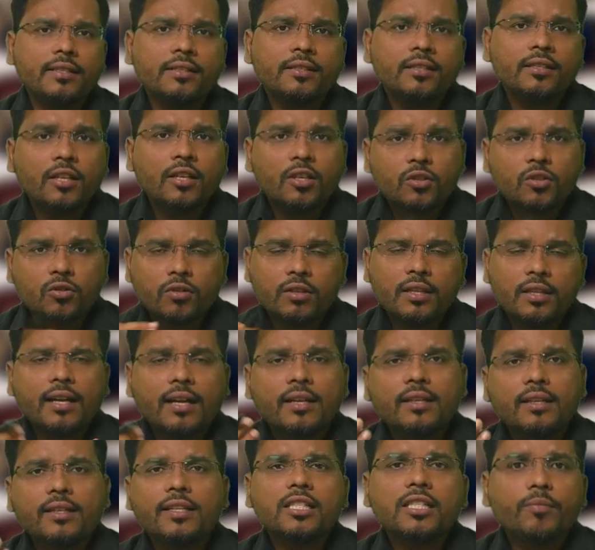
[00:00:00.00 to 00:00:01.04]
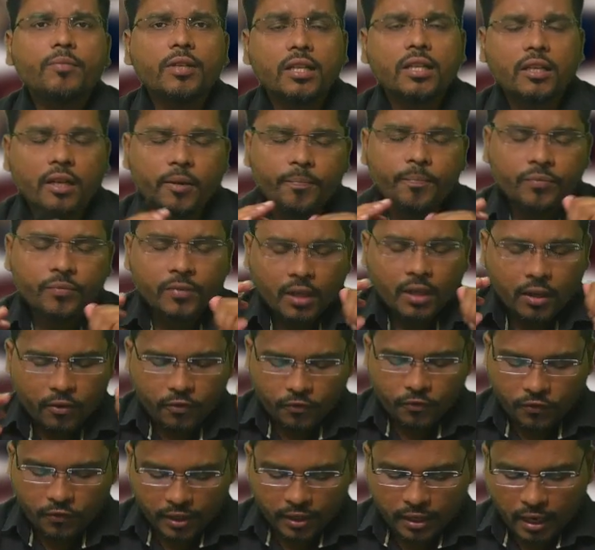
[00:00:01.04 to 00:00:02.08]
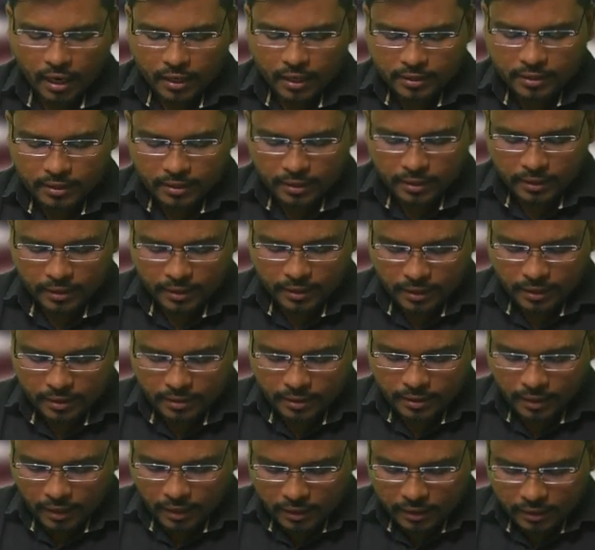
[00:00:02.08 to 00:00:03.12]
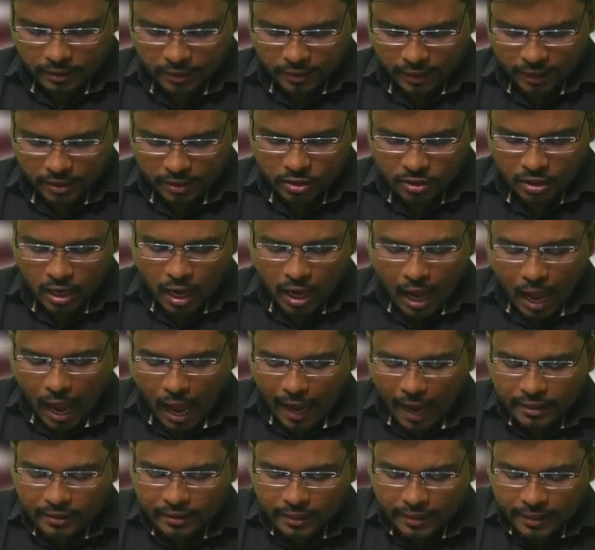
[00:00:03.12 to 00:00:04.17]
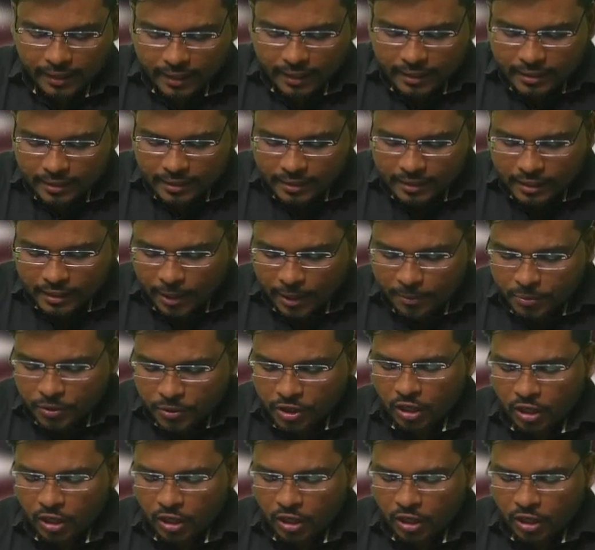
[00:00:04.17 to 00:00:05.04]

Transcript: So that lease become finance lease. Next, at the inception